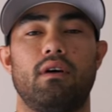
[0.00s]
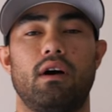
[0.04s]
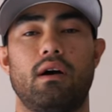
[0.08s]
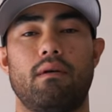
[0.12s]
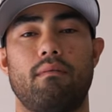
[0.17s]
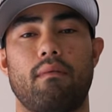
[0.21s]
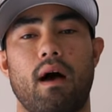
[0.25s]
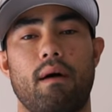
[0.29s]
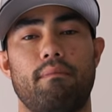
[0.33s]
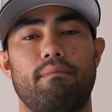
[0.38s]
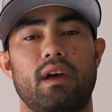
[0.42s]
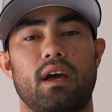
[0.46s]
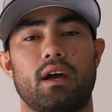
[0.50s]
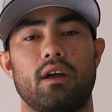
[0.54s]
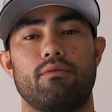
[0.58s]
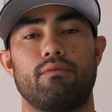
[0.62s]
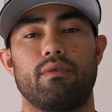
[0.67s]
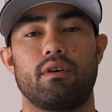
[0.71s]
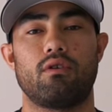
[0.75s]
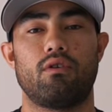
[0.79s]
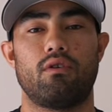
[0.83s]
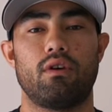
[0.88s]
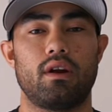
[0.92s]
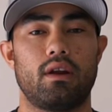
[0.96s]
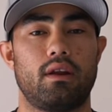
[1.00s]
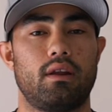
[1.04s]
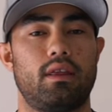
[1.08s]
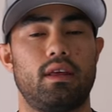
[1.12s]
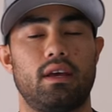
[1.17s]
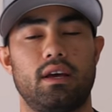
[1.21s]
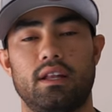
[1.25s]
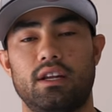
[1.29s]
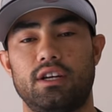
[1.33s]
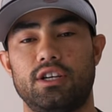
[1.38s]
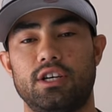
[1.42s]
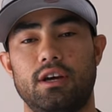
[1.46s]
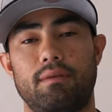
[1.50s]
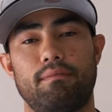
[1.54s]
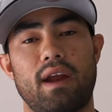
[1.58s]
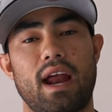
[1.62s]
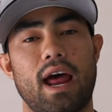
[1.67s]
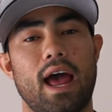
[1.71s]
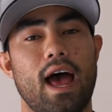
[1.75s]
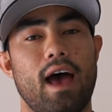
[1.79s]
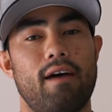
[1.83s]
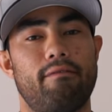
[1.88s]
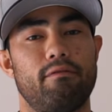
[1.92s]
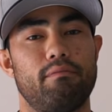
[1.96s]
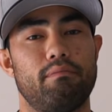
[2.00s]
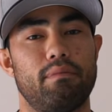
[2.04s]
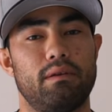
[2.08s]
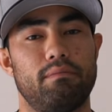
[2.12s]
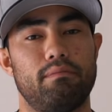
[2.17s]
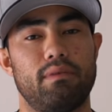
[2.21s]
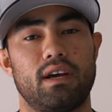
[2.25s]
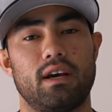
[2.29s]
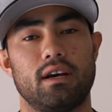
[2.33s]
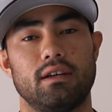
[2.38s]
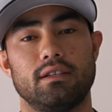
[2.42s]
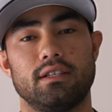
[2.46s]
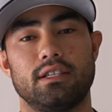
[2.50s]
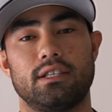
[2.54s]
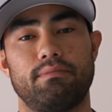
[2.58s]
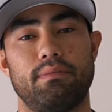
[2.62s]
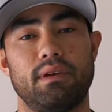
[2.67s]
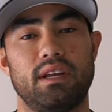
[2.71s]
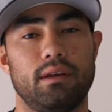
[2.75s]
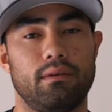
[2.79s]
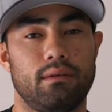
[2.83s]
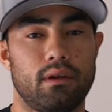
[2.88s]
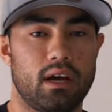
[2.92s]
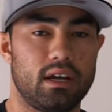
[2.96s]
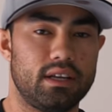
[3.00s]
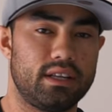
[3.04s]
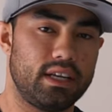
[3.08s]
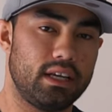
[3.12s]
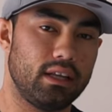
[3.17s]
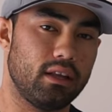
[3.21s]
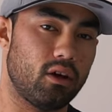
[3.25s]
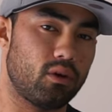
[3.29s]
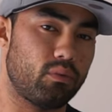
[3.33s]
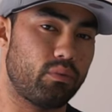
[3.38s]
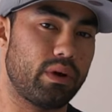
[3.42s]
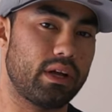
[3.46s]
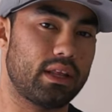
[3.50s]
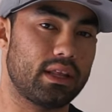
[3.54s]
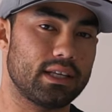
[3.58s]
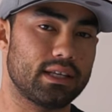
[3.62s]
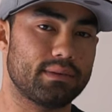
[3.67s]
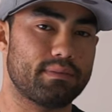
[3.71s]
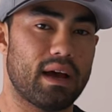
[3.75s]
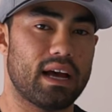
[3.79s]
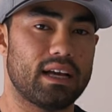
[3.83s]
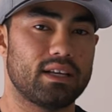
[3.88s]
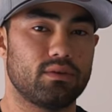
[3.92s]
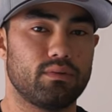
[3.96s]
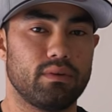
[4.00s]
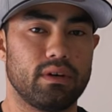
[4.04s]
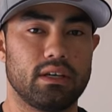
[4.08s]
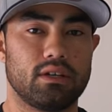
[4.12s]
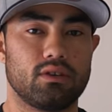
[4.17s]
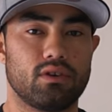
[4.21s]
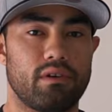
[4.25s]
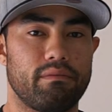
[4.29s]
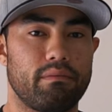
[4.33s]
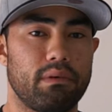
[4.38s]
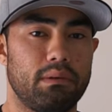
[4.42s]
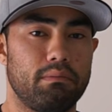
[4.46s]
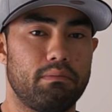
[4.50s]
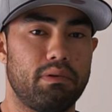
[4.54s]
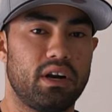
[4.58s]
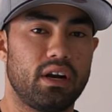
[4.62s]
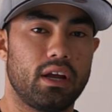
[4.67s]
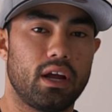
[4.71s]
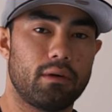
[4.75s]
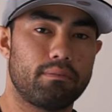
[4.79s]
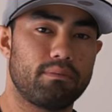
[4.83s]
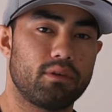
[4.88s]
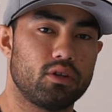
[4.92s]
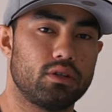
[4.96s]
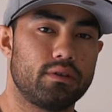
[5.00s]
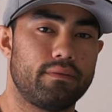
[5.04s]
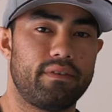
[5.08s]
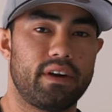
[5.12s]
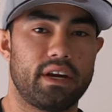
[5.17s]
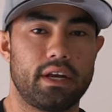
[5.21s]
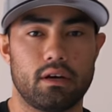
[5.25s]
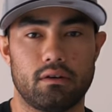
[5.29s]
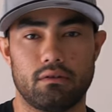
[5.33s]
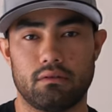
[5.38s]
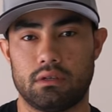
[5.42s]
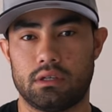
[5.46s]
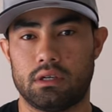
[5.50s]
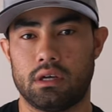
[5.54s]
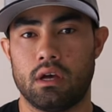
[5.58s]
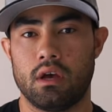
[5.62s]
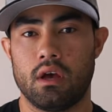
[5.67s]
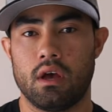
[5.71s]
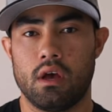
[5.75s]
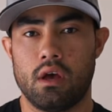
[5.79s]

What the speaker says: I'm not gonna record anything in the gym, and I haven't been because it's been a deload week this past week, so I've been putting up those videos